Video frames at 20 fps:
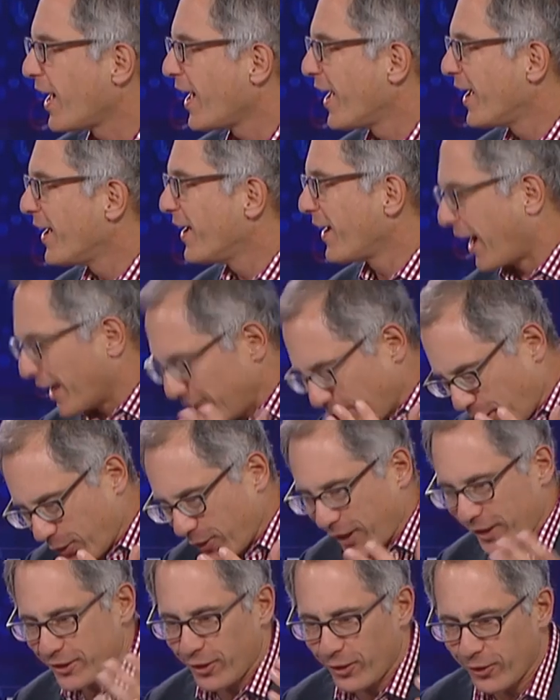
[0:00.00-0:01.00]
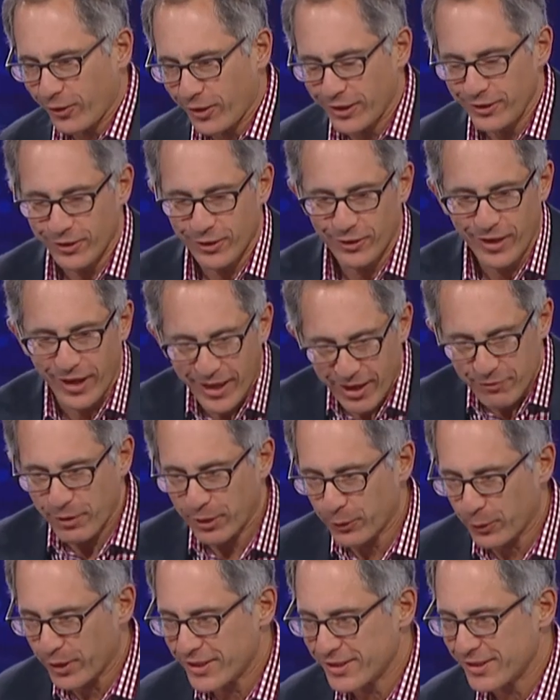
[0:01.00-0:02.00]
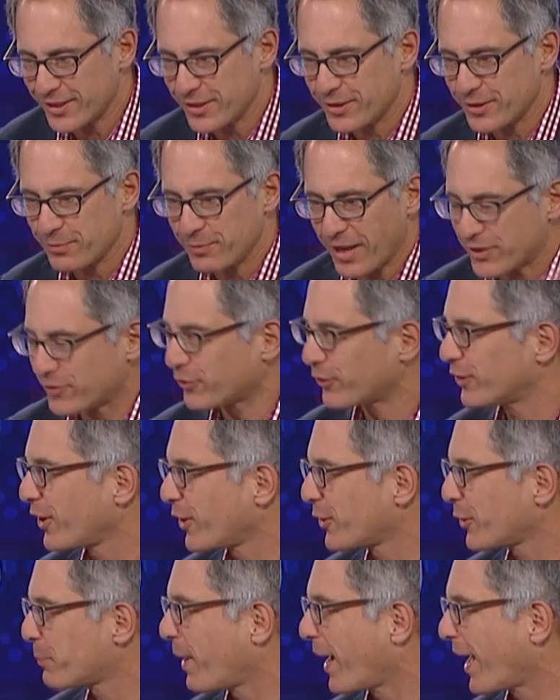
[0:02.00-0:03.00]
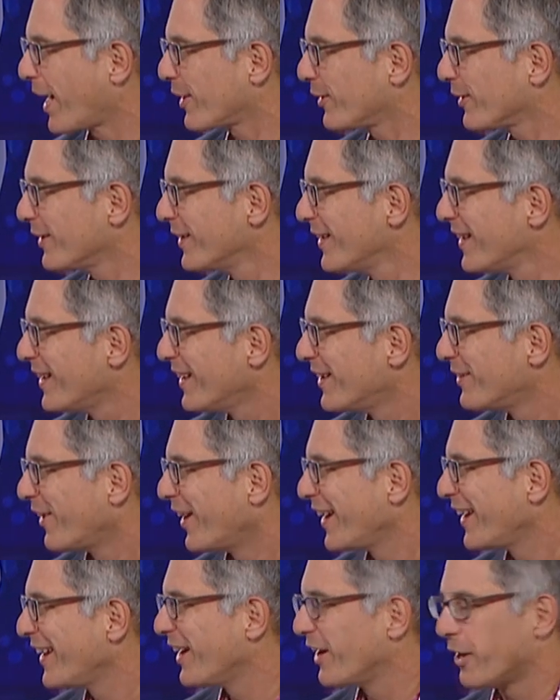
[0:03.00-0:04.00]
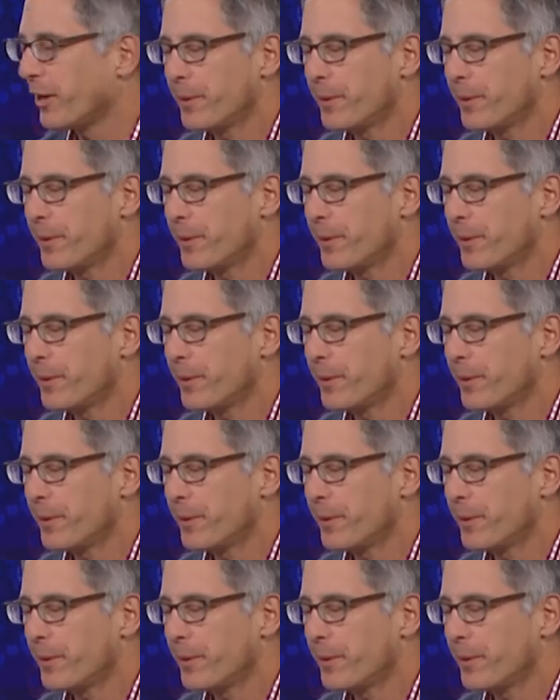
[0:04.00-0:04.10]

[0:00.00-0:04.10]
that. I know. I have my reasons. That's for another panel, right?